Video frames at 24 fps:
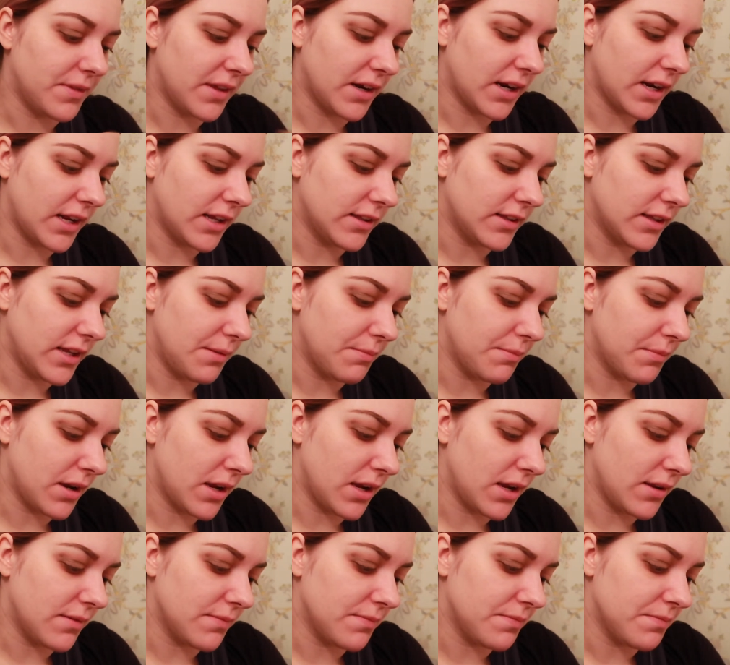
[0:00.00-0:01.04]
that I clean
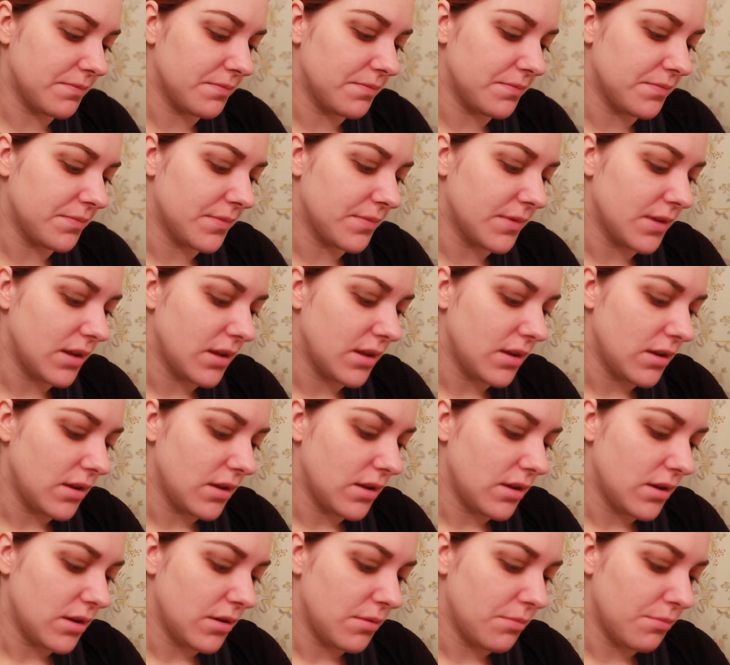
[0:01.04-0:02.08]
my
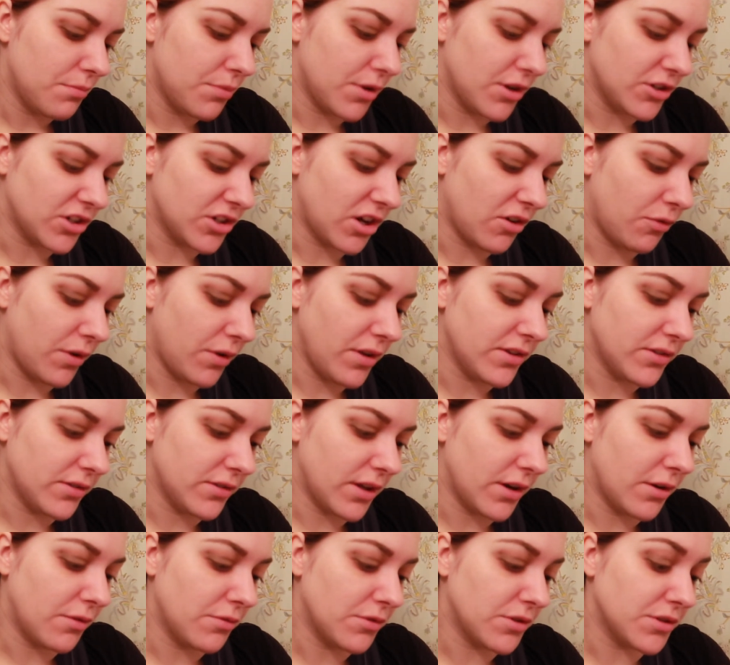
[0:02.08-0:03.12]
brush off with so
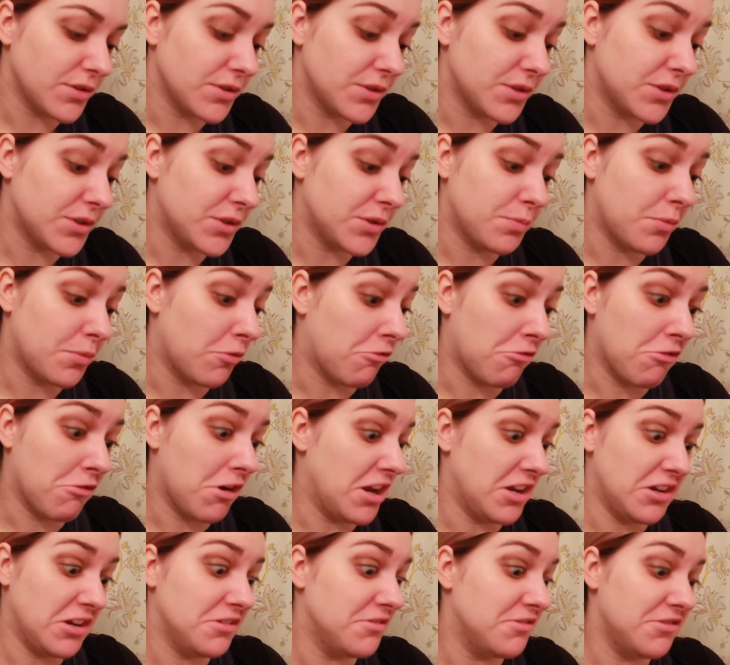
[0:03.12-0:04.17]
I don't just
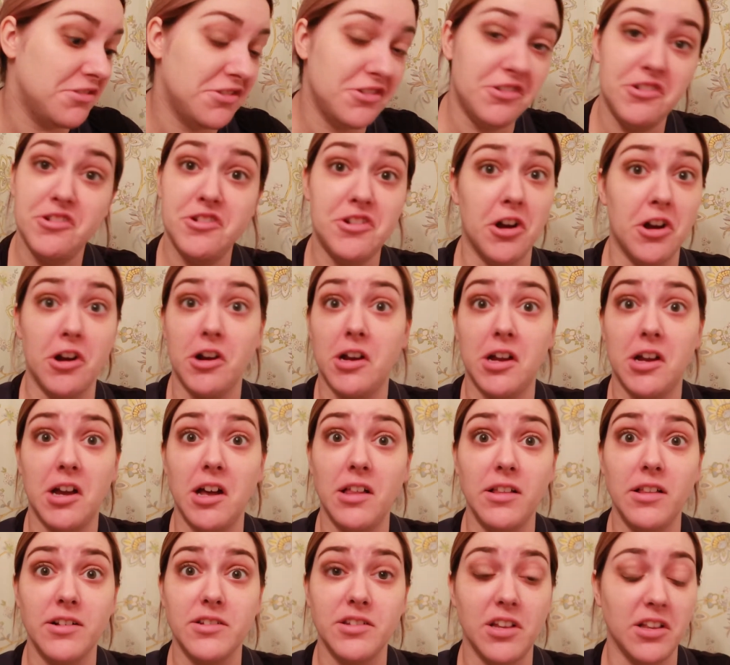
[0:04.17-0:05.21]
spread dark
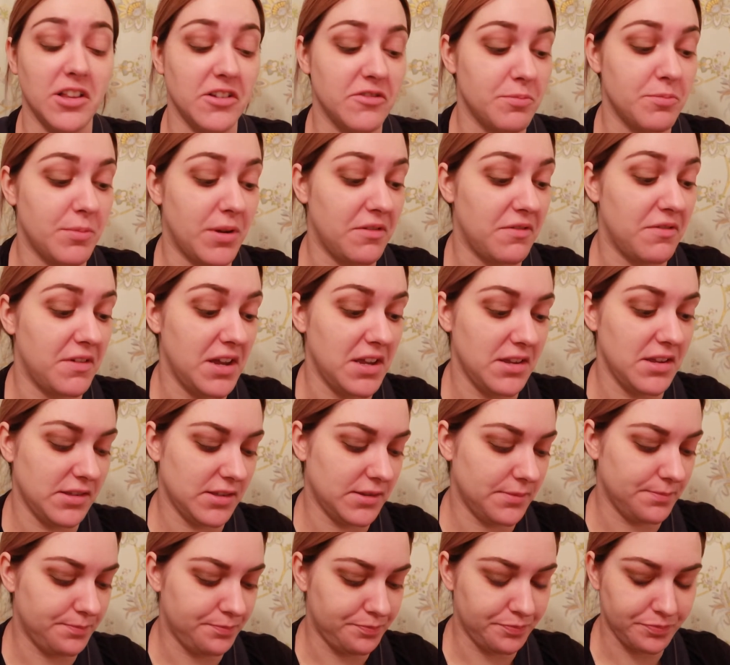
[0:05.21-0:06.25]
colors all over my face.